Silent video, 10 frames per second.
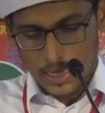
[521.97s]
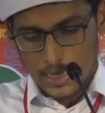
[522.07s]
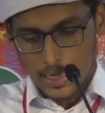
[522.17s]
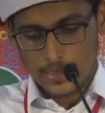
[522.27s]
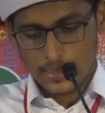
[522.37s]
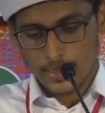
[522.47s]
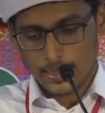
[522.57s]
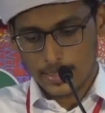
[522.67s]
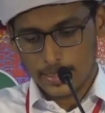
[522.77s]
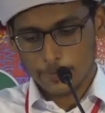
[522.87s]
let us see
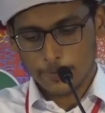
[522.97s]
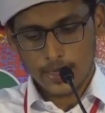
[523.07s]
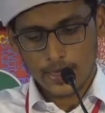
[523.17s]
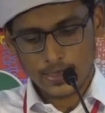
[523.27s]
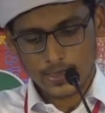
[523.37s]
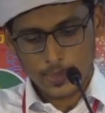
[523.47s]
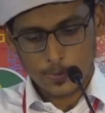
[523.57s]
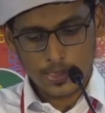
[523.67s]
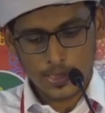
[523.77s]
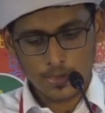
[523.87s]
the different
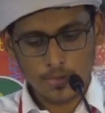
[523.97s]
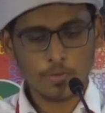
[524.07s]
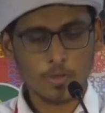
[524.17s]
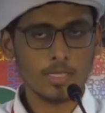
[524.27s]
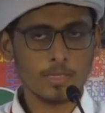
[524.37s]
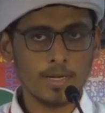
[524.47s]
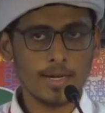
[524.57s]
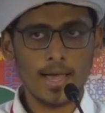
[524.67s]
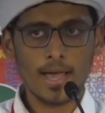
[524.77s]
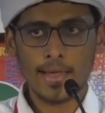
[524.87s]
description for the
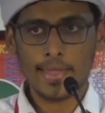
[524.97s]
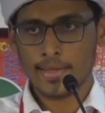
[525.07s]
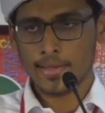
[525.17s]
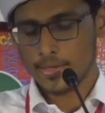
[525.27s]
word ayah.